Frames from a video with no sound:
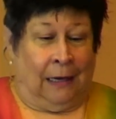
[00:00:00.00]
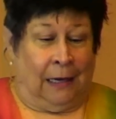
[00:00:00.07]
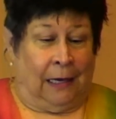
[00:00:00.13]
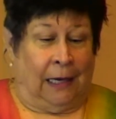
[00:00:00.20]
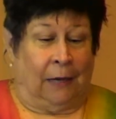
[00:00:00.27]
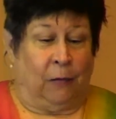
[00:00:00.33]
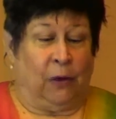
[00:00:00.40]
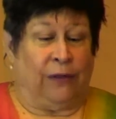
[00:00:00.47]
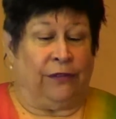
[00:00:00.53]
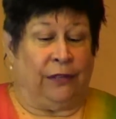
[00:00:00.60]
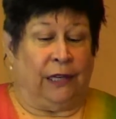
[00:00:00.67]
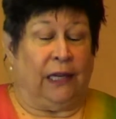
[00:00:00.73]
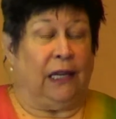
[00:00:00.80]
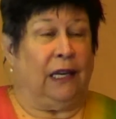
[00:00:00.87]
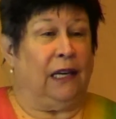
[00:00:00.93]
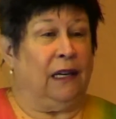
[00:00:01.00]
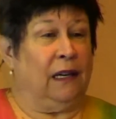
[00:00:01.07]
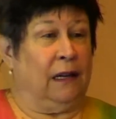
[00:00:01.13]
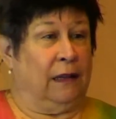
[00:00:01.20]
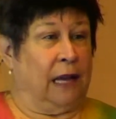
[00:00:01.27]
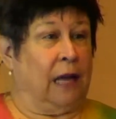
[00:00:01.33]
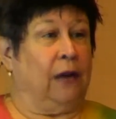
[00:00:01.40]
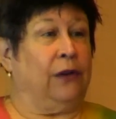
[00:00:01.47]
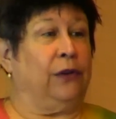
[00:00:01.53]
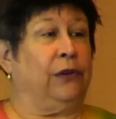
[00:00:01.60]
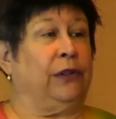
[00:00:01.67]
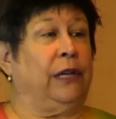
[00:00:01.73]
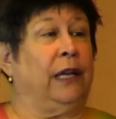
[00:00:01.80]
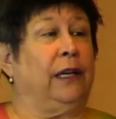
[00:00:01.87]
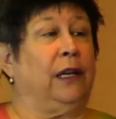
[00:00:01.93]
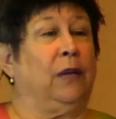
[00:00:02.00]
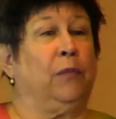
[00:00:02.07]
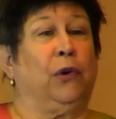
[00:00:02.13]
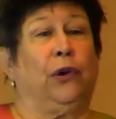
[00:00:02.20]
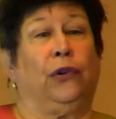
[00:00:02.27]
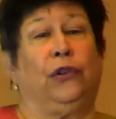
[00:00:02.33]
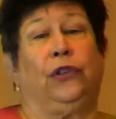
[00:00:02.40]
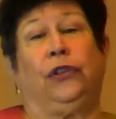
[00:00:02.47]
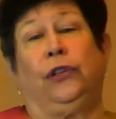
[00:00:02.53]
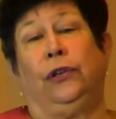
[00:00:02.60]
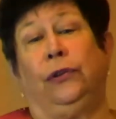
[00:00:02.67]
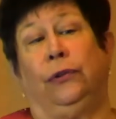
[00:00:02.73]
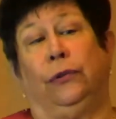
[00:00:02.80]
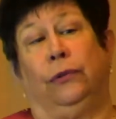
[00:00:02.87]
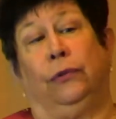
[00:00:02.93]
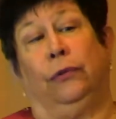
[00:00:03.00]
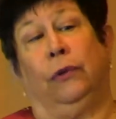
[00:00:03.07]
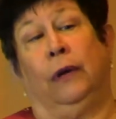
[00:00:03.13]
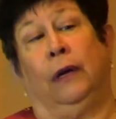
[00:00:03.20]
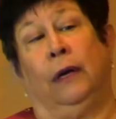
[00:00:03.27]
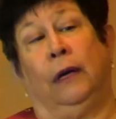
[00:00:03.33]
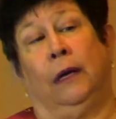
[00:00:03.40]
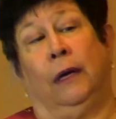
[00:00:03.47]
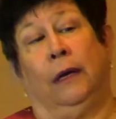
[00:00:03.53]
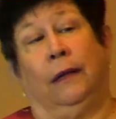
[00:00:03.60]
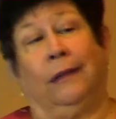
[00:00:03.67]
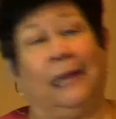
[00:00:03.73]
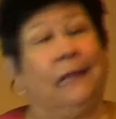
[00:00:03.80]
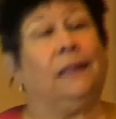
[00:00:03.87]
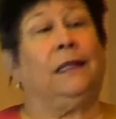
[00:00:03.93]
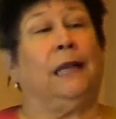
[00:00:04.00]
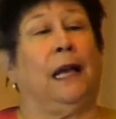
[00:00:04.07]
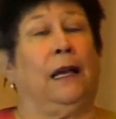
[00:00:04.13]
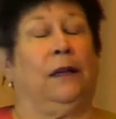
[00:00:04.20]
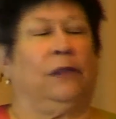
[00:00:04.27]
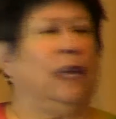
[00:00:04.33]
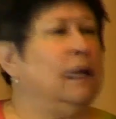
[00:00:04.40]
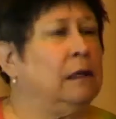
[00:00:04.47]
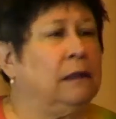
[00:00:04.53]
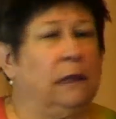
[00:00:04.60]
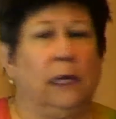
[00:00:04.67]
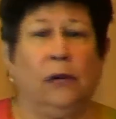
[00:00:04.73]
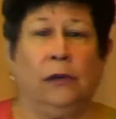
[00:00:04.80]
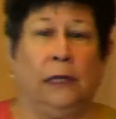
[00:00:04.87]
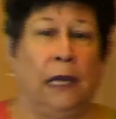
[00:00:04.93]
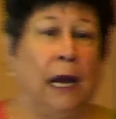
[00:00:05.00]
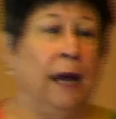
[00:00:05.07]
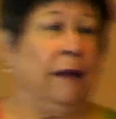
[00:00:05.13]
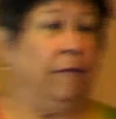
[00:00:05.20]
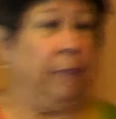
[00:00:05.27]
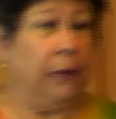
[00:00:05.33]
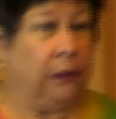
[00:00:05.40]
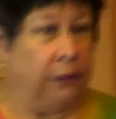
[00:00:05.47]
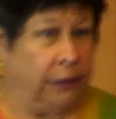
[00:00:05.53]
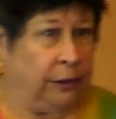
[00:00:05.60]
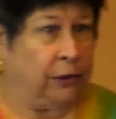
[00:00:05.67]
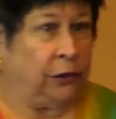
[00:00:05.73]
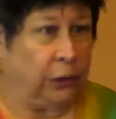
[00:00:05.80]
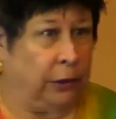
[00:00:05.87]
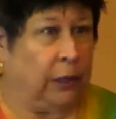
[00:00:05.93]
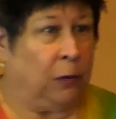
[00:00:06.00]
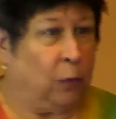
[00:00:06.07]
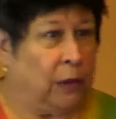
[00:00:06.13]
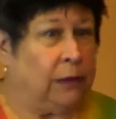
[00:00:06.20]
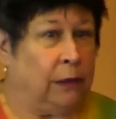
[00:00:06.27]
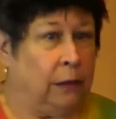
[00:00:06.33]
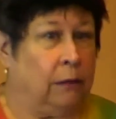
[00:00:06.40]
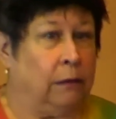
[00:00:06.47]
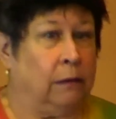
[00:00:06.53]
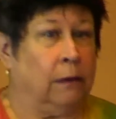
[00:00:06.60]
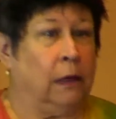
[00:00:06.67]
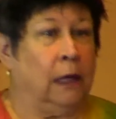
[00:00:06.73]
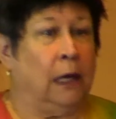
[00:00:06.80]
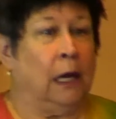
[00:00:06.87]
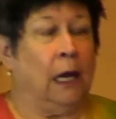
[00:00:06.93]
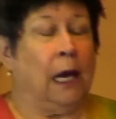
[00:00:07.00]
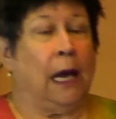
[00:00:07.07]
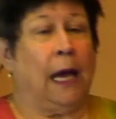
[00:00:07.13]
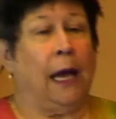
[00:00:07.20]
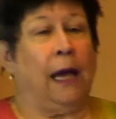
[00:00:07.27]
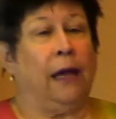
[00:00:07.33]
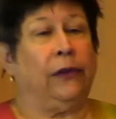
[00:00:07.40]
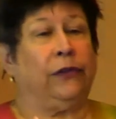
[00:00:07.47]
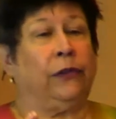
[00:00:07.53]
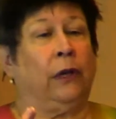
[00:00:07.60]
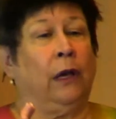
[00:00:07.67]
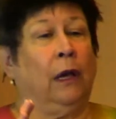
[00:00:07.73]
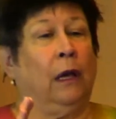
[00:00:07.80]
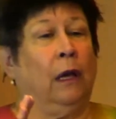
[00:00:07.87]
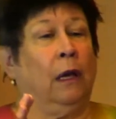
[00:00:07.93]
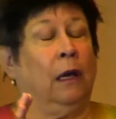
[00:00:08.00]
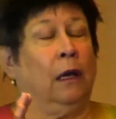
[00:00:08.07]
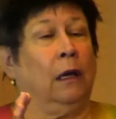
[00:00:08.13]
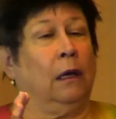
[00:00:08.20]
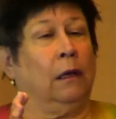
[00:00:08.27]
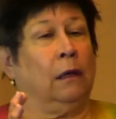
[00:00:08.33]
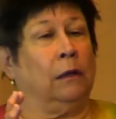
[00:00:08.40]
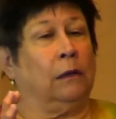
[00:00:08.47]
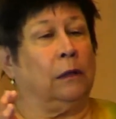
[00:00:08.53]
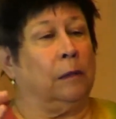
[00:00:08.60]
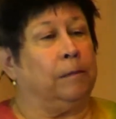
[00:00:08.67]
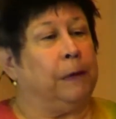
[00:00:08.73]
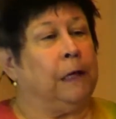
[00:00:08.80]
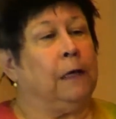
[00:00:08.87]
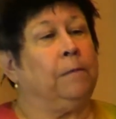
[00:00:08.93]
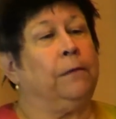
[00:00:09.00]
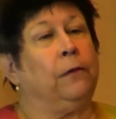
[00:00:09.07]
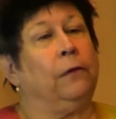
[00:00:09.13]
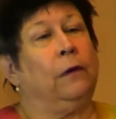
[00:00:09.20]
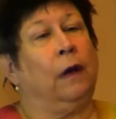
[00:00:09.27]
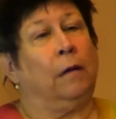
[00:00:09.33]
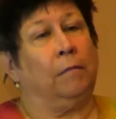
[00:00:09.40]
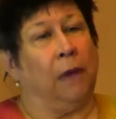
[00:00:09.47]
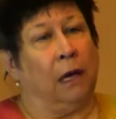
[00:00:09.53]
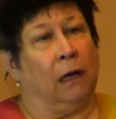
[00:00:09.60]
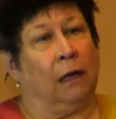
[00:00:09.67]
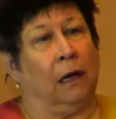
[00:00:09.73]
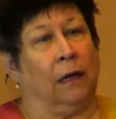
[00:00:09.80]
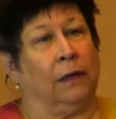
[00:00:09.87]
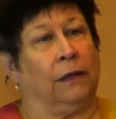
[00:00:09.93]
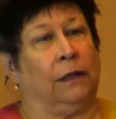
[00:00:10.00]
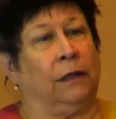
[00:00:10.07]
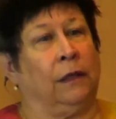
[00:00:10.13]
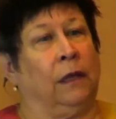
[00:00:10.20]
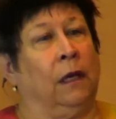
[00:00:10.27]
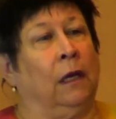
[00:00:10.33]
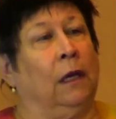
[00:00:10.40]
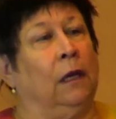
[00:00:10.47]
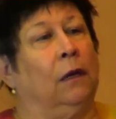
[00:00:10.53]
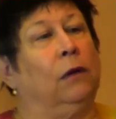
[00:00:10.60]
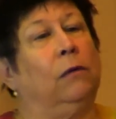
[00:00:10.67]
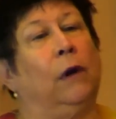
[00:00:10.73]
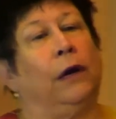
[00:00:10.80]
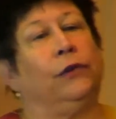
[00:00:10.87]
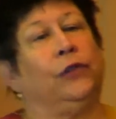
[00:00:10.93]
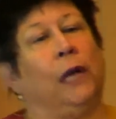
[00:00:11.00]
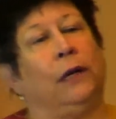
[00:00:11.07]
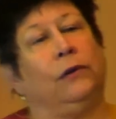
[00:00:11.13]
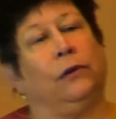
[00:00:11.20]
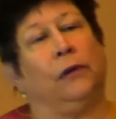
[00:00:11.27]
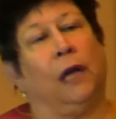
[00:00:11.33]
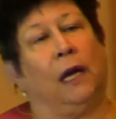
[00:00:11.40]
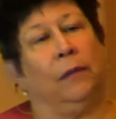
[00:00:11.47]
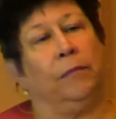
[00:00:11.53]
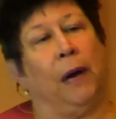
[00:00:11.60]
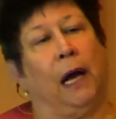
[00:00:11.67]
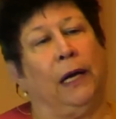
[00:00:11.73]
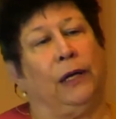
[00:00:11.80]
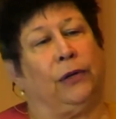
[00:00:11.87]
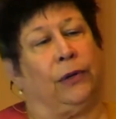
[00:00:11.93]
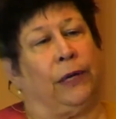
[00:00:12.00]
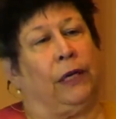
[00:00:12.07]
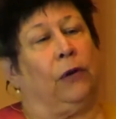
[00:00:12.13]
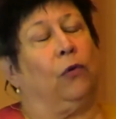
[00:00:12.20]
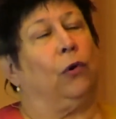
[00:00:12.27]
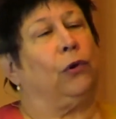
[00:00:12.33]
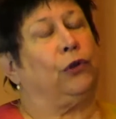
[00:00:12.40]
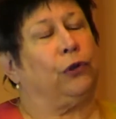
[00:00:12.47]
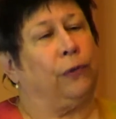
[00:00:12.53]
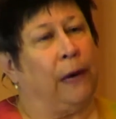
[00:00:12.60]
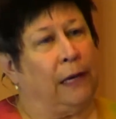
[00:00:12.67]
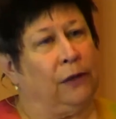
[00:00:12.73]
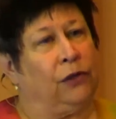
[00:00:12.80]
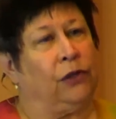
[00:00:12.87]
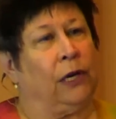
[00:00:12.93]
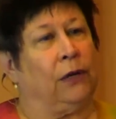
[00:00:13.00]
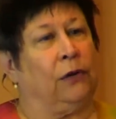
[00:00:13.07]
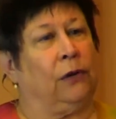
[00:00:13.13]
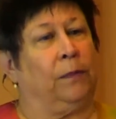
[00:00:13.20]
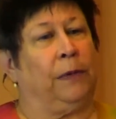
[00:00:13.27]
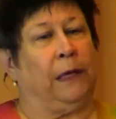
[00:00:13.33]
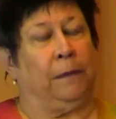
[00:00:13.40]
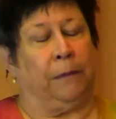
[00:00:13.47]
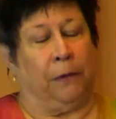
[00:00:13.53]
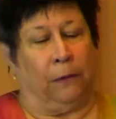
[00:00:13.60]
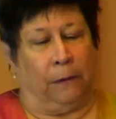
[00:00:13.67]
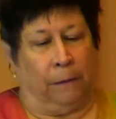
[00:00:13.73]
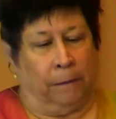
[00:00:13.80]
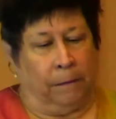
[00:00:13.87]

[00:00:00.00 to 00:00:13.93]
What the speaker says: And we've seen that understanding emerge too these days. Literally, I have been on this journey with you as the people among us who are gender non-binary or transgender people